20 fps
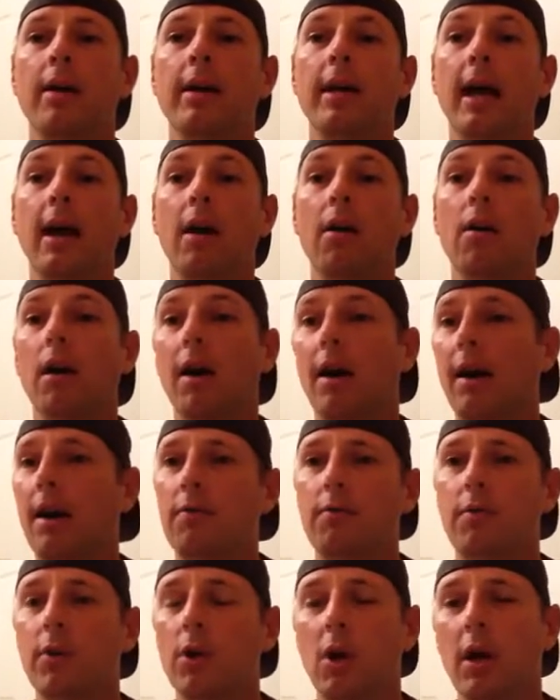Now, I
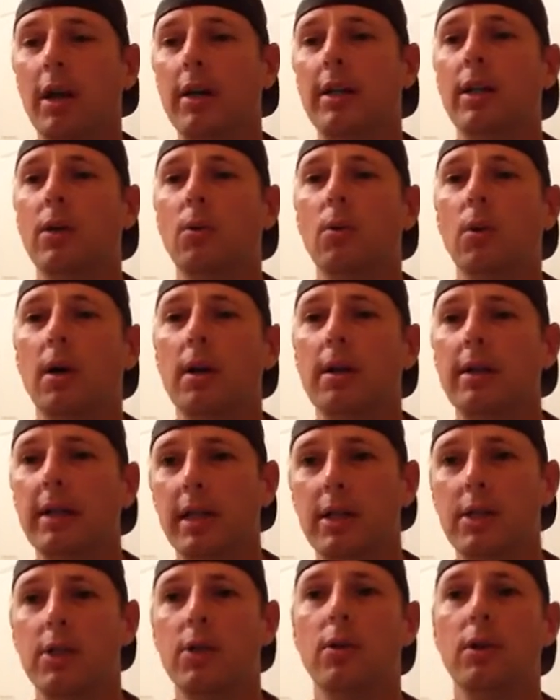have no idea what
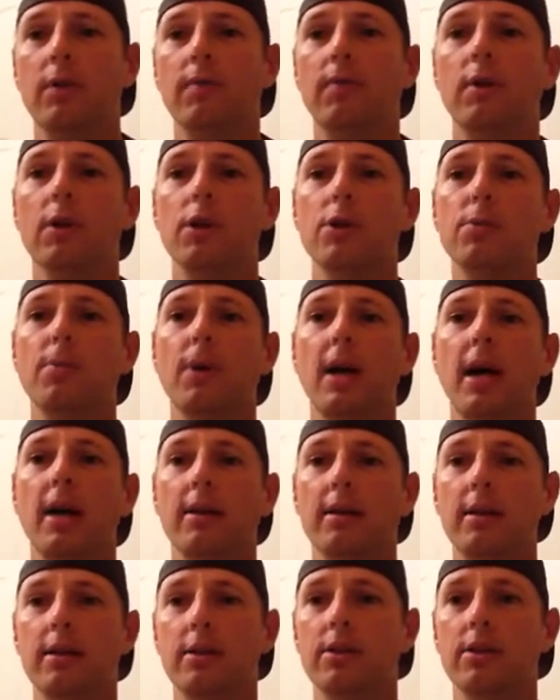he's doing for his
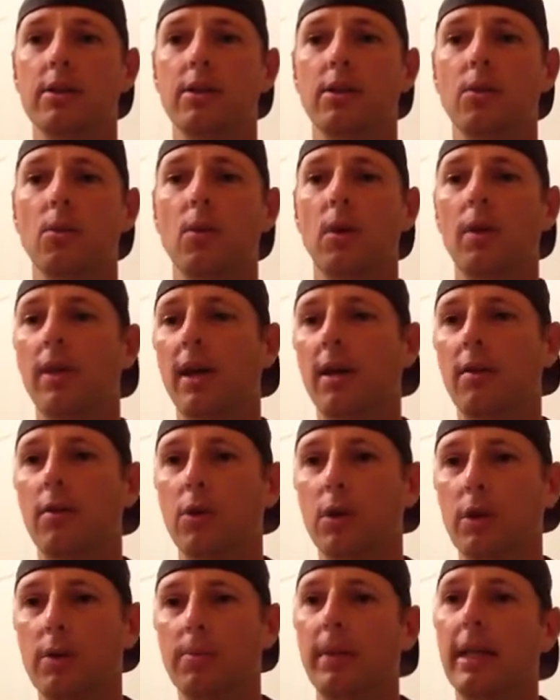practice or what that
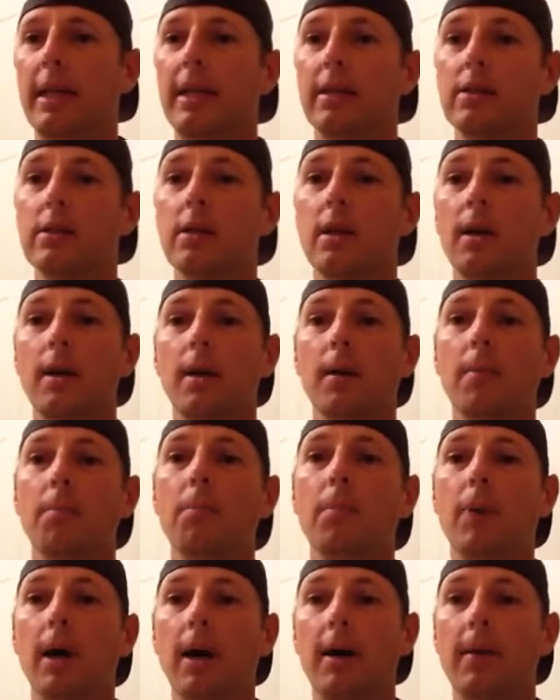really means,
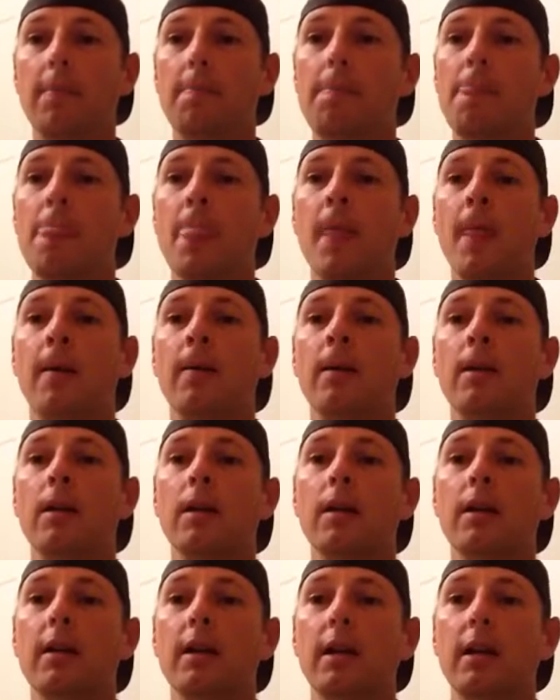but
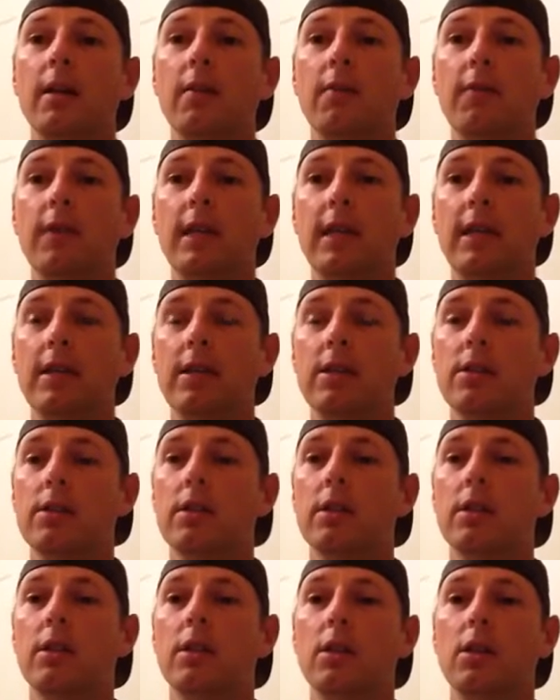if
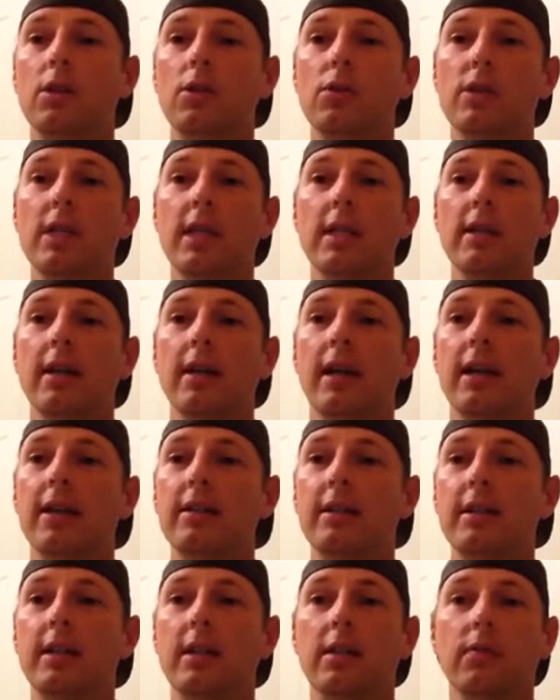he's using
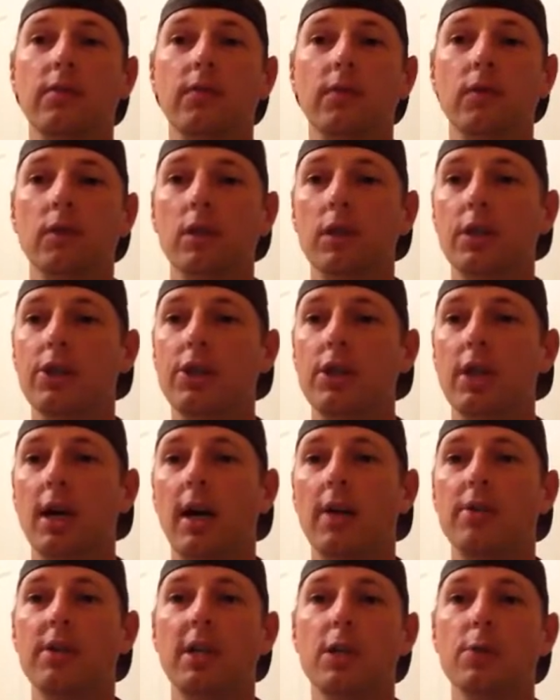19 foot
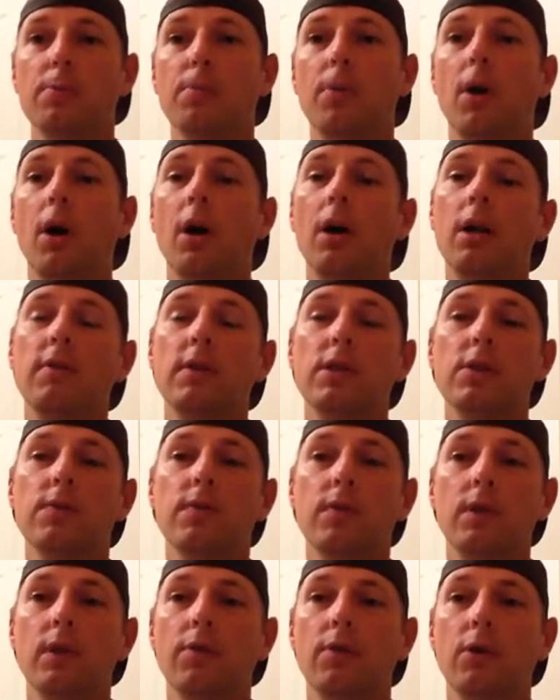shots as part of his
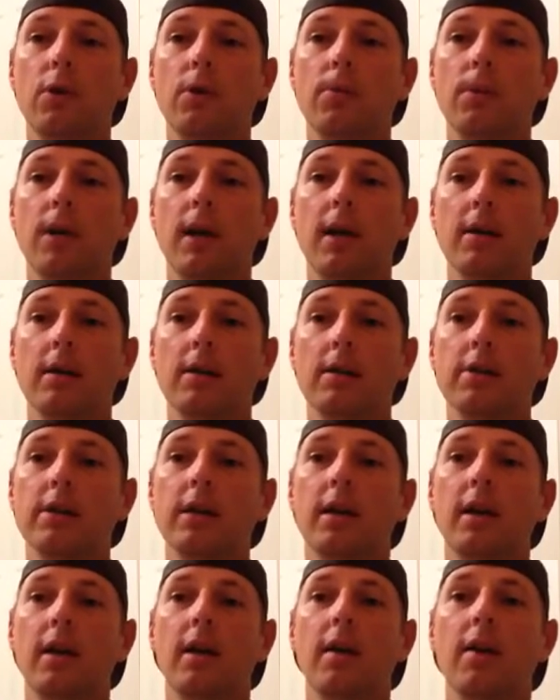free throw practice,
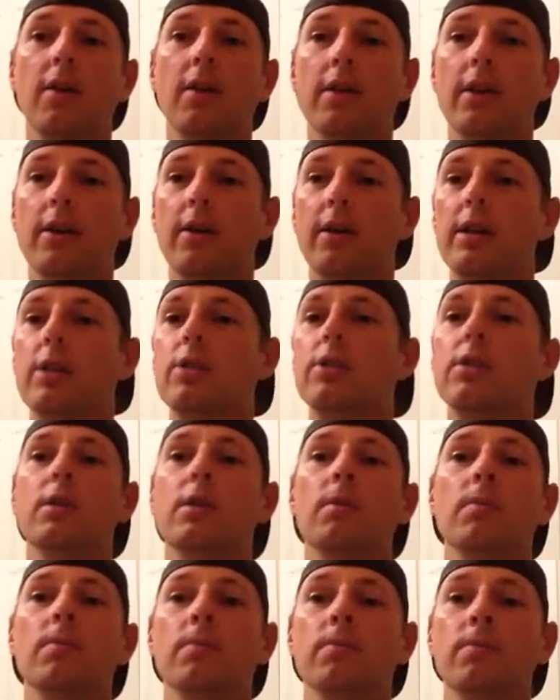there is
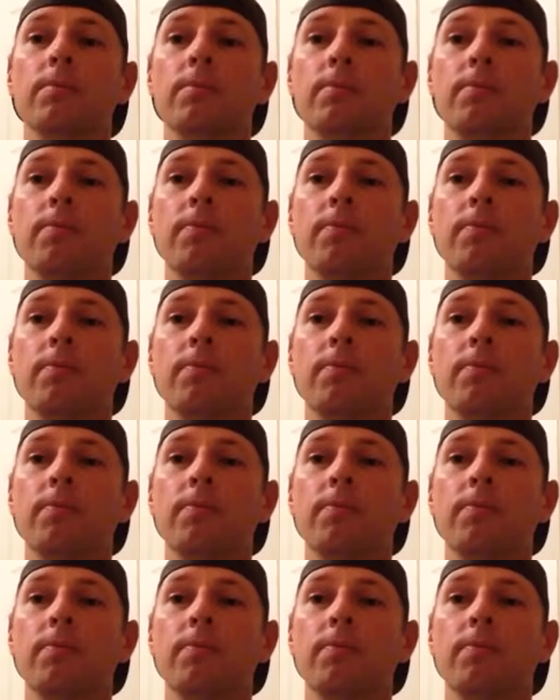some